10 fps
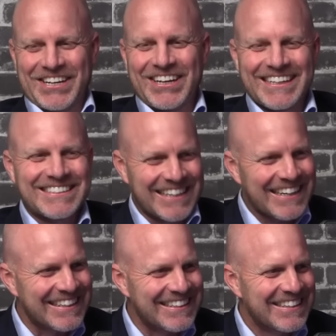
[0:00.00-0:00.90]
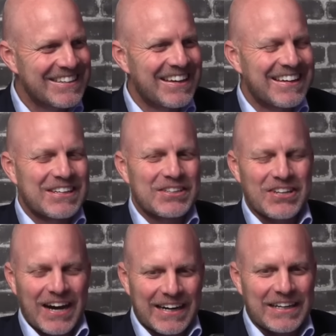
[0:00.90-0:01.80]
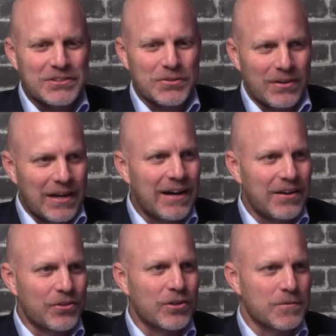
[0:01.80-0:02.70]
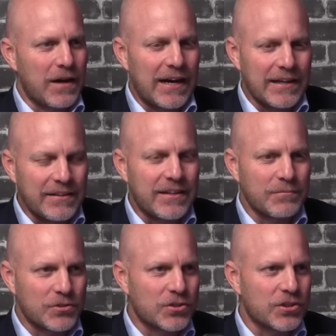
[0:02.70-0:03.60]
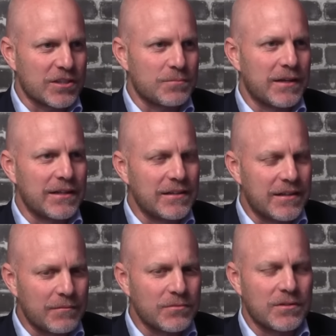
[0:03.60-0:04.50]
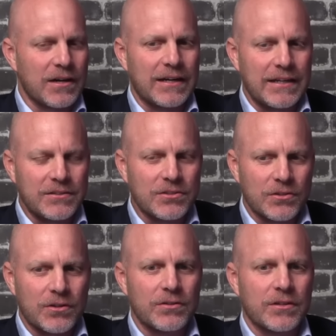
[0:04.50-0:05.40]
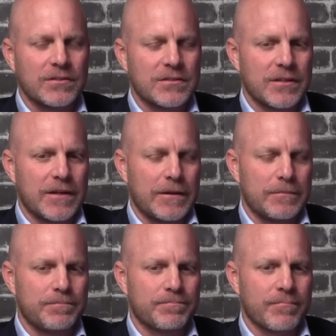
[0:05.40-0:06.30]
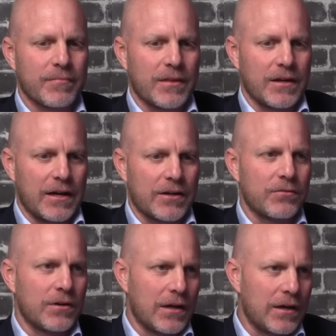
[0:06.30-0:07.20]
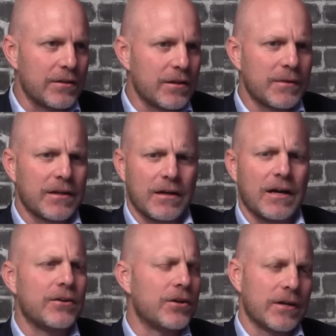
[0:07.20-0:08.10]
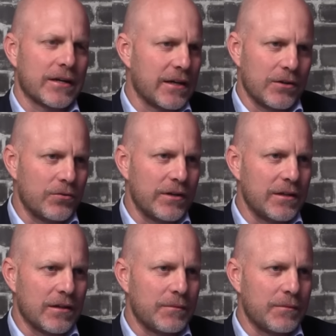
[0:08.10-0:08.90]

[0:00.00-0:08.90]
Exactly. So I need to rely on those. I need them to trust me. I need to know that that I can rely on them, and I know I can already.